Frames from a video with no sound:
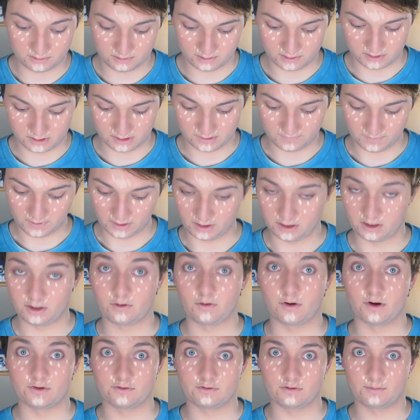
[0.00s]
which have like a
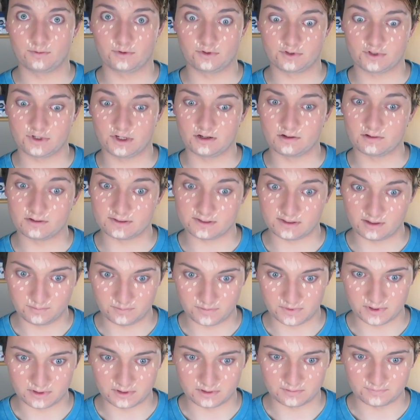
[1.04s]
quadruple chin or
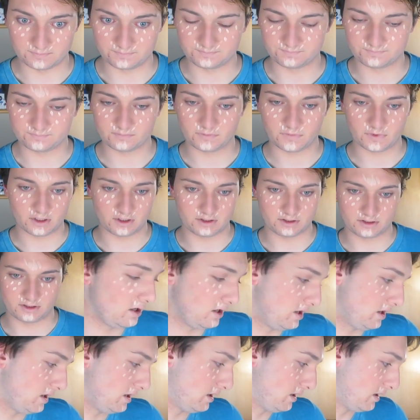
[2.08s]
something.
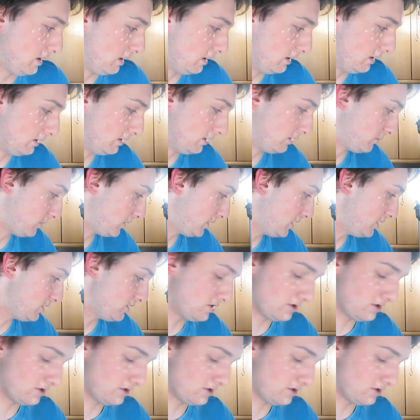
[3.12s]
And then what I